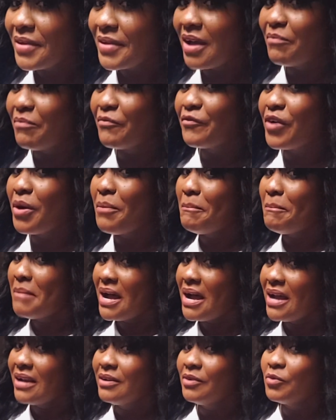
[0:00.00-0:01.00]
Happen from
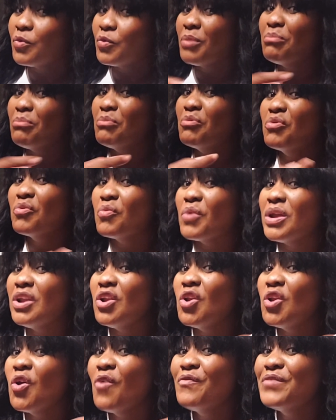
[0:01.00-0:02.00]
man. We're
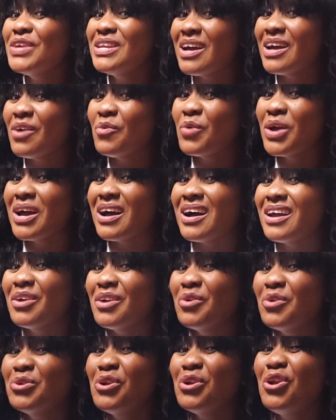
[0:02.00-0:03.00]
loving and we're
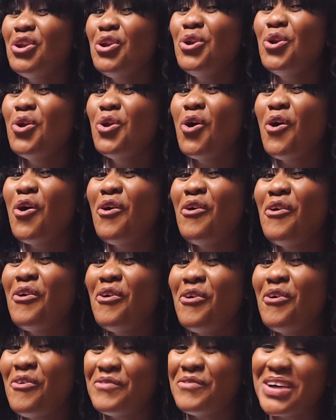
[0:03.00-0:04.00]
all on
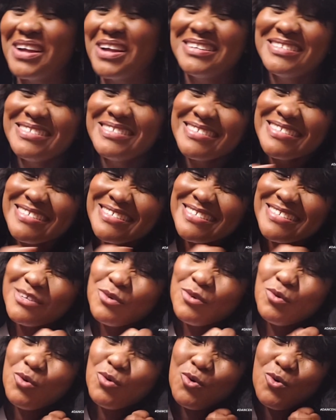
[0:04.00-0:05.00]
love. And
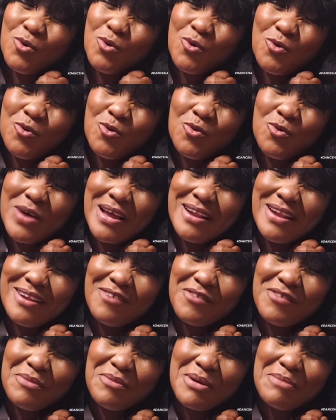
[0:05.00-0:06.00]
ooh, I
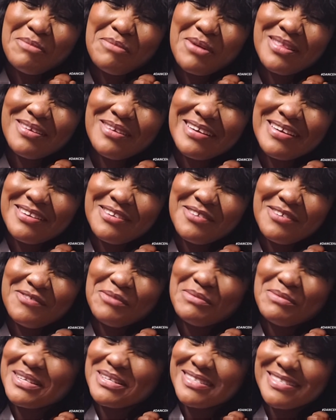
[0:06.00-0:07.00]
love you, my brother. I
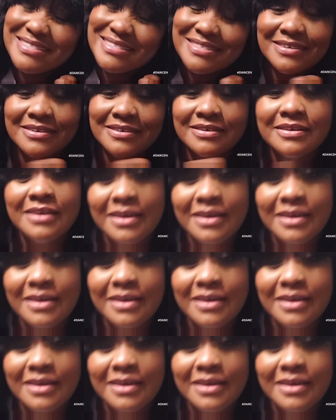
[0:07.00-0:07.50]
love you, my sister.